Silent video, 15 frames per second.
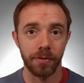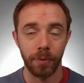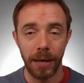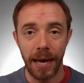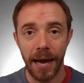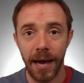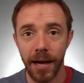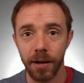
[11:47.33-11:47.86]
if we
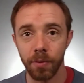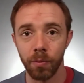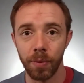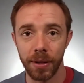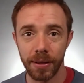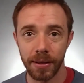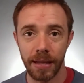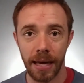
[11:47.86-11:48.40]
hadn't
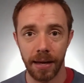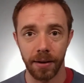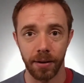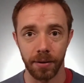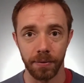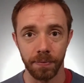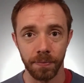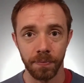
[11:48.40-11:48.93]
written that
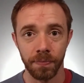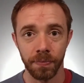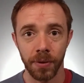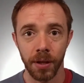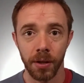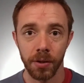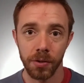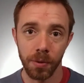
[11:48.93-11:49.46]
in.
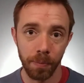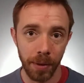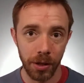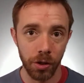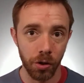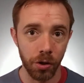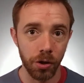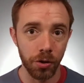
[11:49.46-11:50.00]
So make
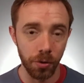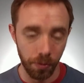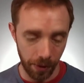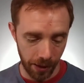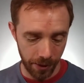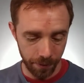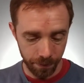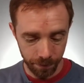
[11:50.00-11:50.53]
sure you do
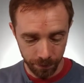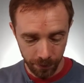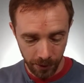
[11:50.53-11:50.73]
that.